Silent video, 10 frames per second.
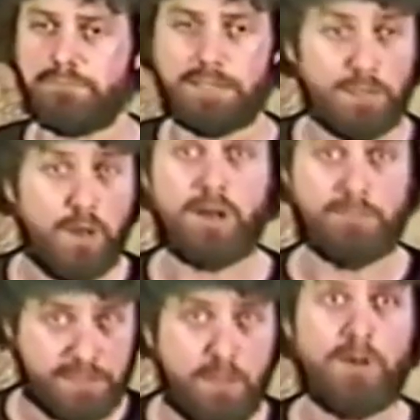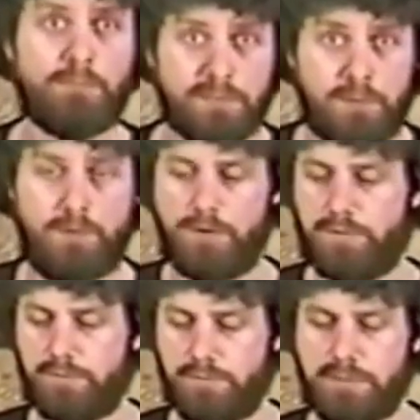But Lord, but Lord, but
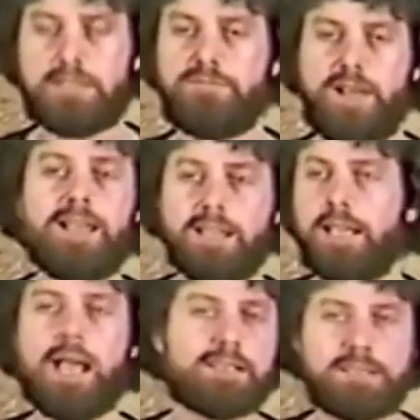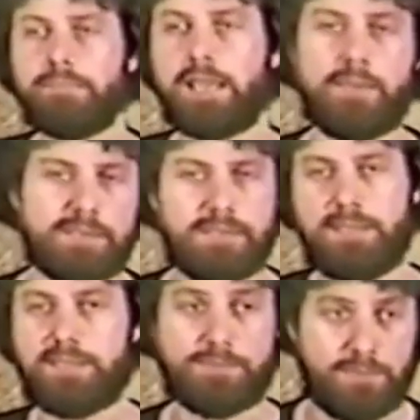Lord. And finally, God sometimes, he
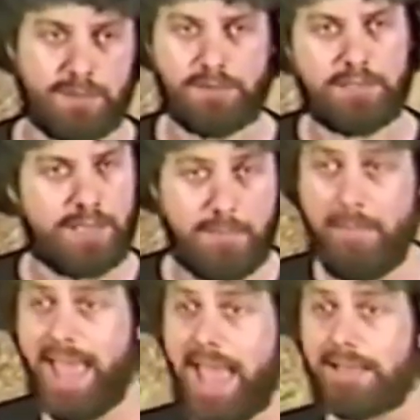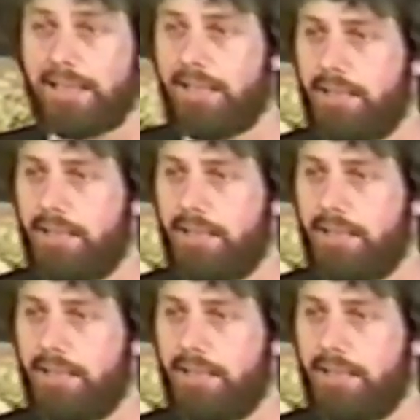did some, you know, he got mad.